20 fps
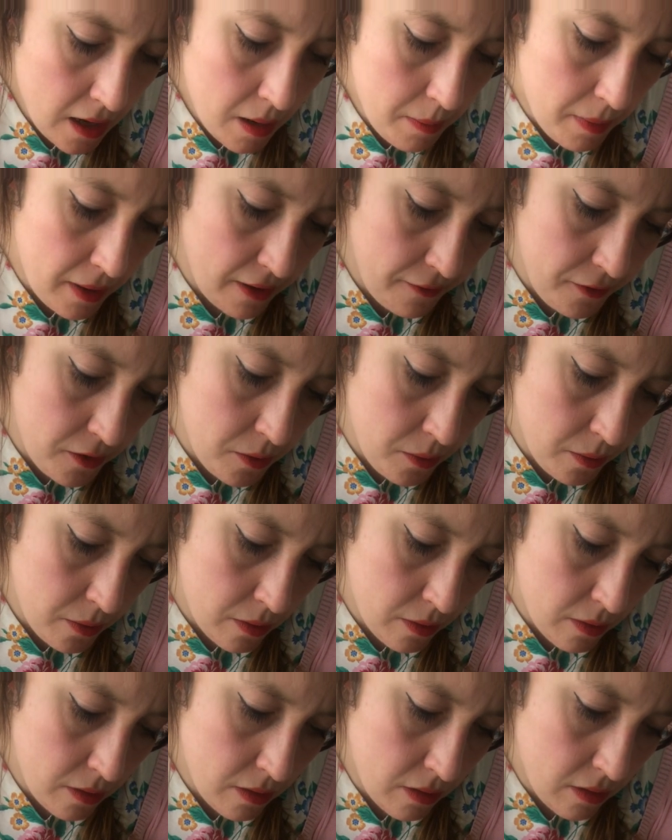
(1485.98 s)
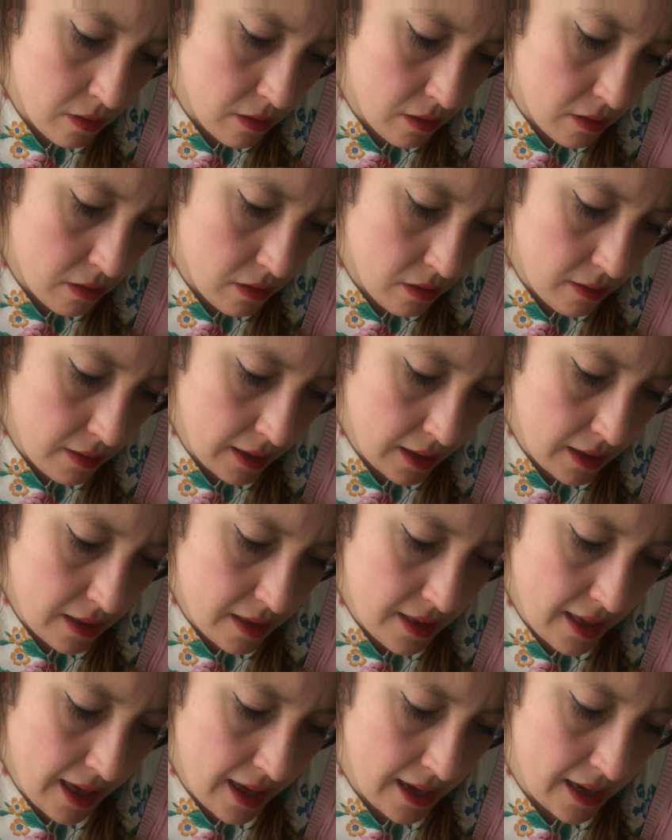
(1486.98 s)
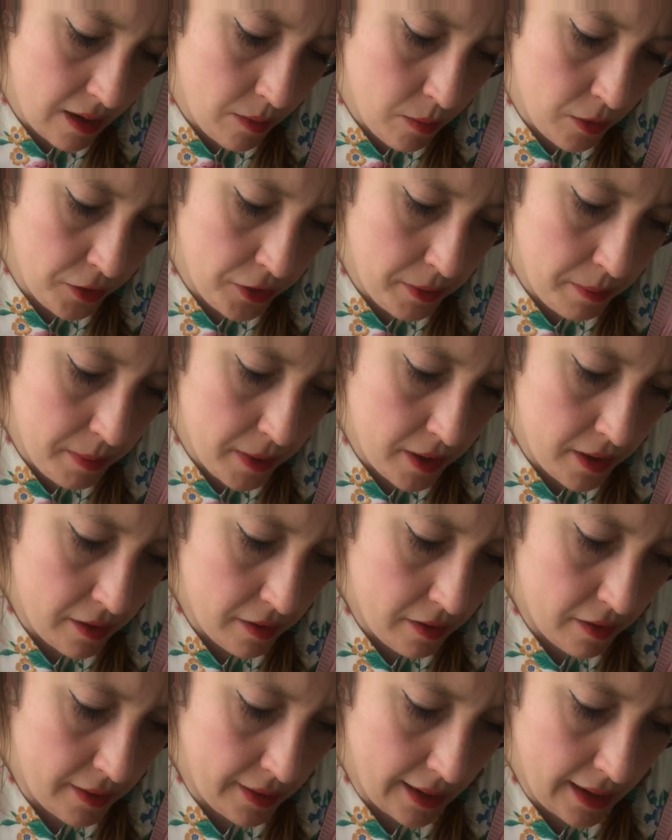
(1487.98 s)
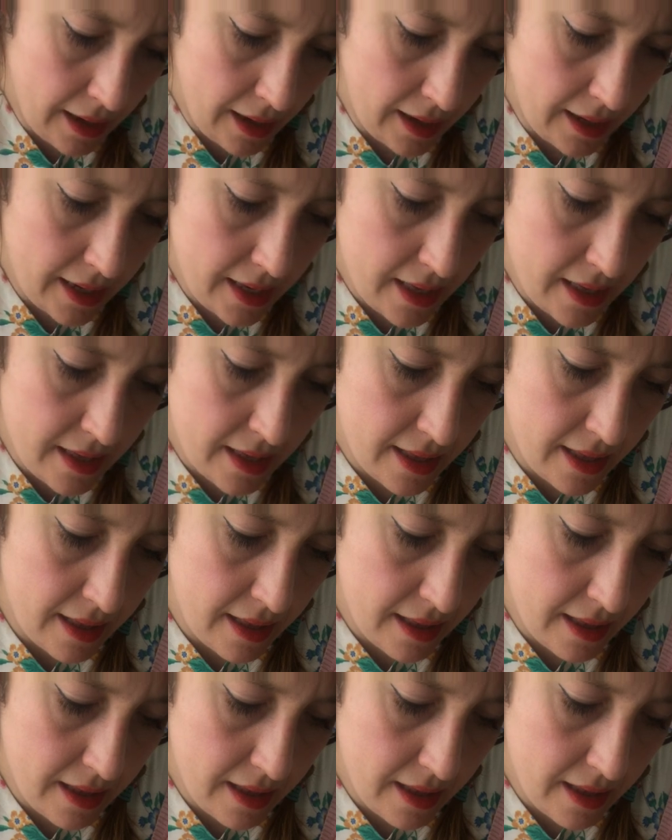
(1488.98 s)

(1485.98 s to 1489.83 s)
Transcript: But if you, like I say, want to personalise and